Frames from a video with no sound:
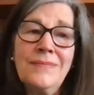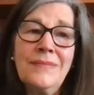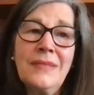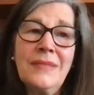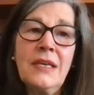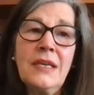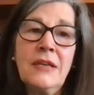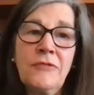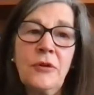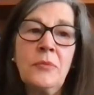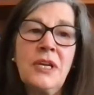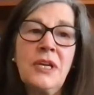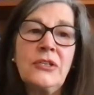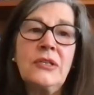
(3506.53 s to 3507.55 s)
the
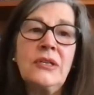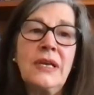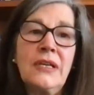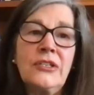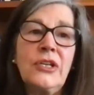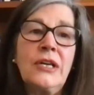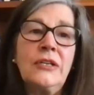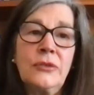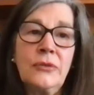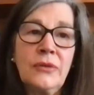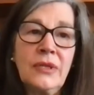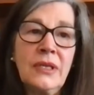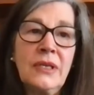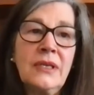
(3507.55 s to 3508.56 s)
information age, I do
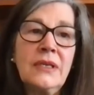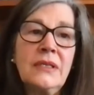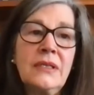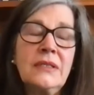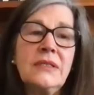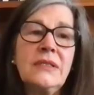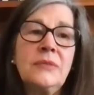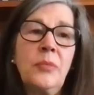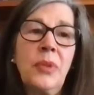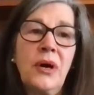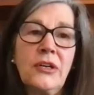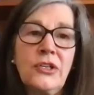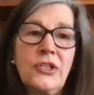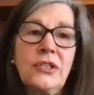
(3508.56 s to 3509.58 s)
think, is
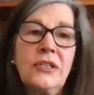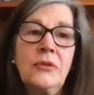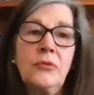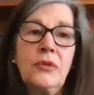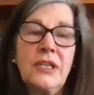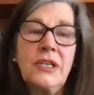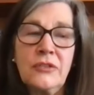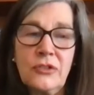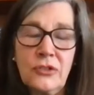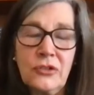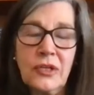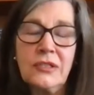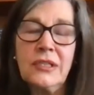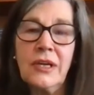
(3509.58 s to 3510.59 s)
partially
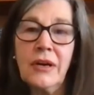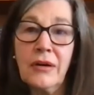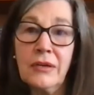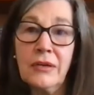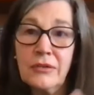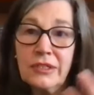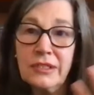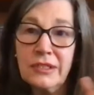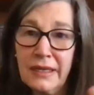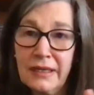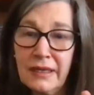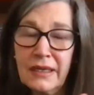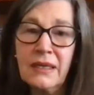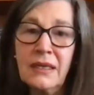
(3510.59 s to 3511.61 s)
reconstructing our
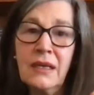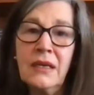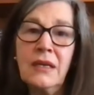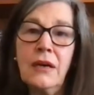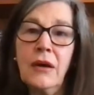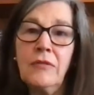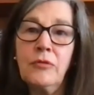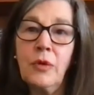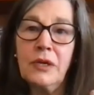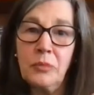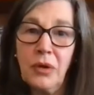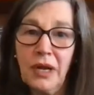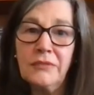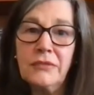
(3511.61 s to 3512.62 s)
understanding of what
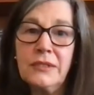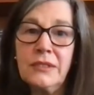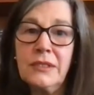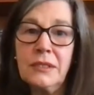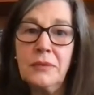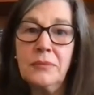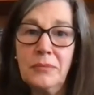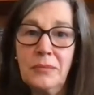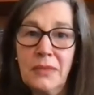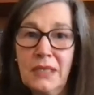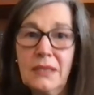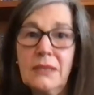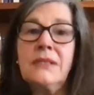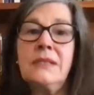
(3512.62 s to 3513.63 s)
privacy
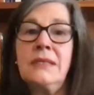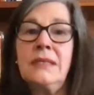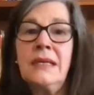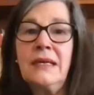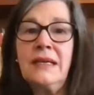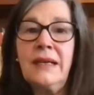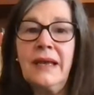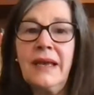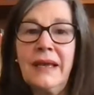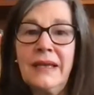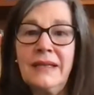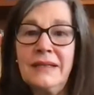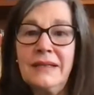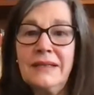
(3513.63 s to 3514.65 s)
means.
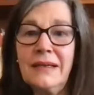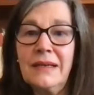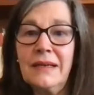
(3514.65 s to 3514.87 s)
And